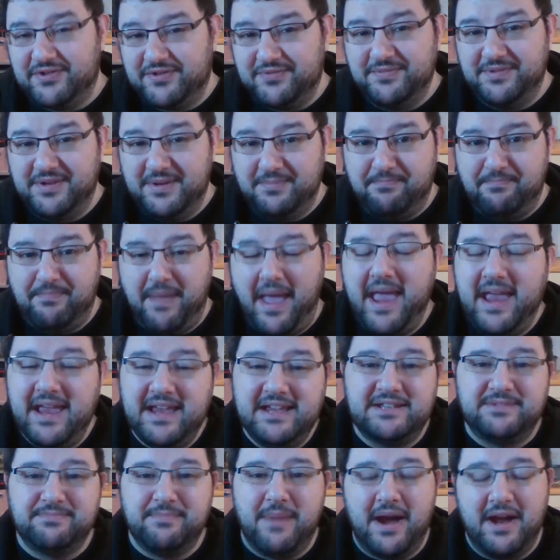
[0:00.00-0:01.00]
from
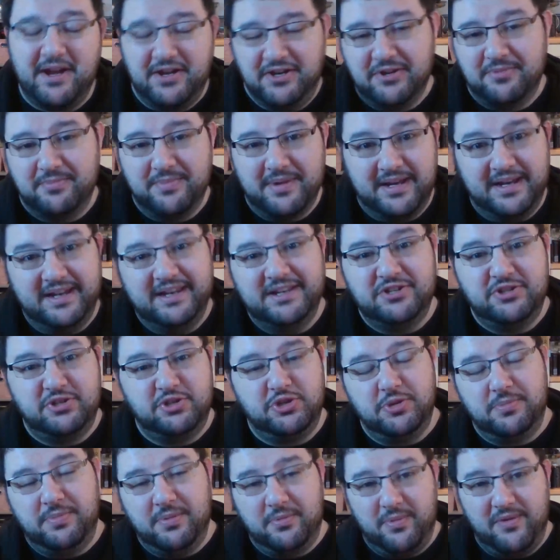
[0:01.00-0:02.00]
DeBay's mind-numbingly
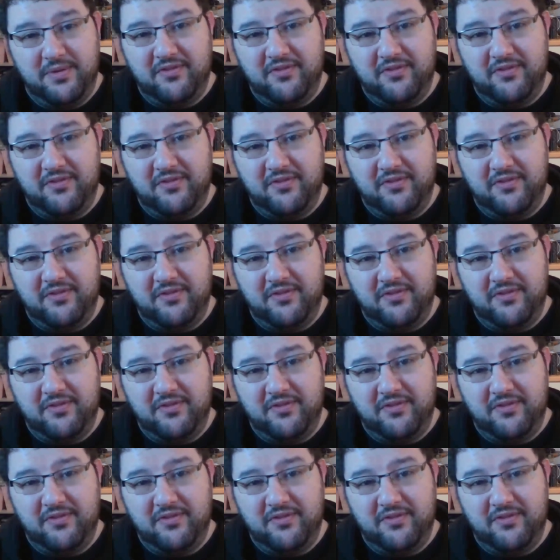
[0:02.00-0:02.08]
stupid.